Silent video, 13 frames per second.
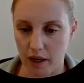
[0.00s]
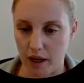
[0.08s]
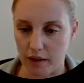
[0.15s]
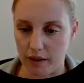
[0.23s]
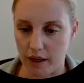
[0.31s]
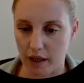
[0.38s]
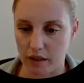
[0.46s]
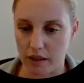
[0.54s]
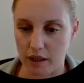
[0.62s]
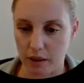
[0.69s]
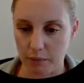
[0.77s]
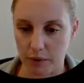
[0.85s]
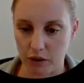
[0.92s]
And that
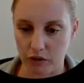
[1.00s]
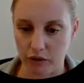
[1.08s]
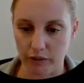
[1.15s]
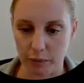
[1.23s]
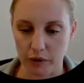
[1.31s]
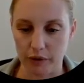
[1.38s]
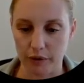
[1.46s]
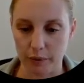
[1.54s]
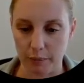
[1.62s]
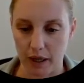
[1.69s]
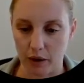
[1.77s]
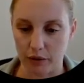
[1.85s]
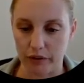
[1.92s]
number just below the
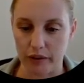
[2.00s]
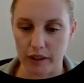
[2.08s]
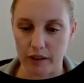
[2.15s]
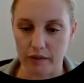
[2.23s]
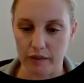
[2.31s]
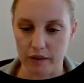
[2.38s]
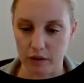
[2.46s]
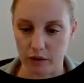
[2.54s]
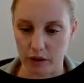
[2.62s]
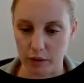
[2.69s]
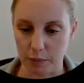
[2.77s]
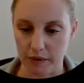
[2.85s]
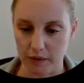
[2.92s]
mouse is the
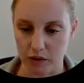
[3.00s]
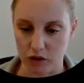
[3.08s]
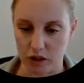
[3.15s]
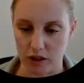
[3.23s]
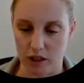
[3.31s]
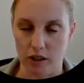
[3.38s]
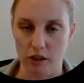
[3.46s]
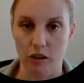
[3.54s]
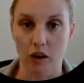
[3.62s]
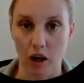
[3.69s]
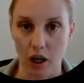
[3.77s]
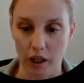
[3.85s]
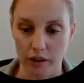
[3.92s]
grid position that you're
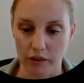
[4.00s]
on.